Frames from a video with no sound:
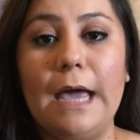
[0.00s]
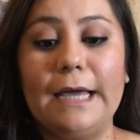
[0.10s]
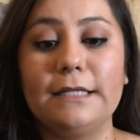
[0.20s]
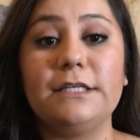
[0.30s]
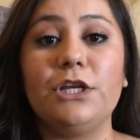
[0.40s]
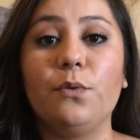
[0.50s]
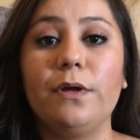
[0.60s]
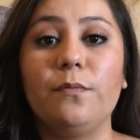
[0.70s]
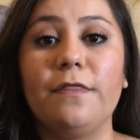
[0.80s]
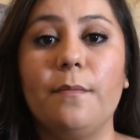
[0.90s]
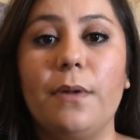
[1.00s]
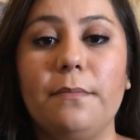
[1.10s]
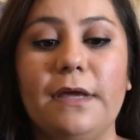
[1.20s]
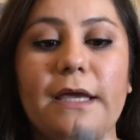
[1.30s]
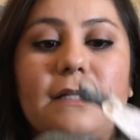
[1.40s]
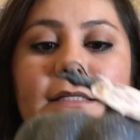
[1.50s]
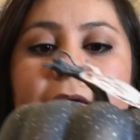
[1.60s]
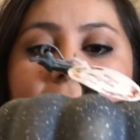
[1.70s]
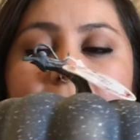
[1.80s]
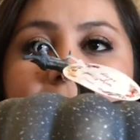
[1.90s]
Continuing with the pumpkins,
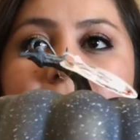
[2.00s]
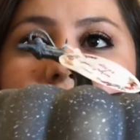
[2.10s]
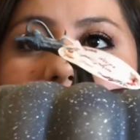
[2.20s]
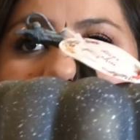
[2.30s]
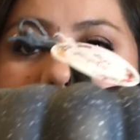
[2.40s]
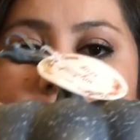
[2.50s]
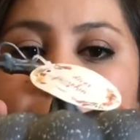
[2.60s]
I did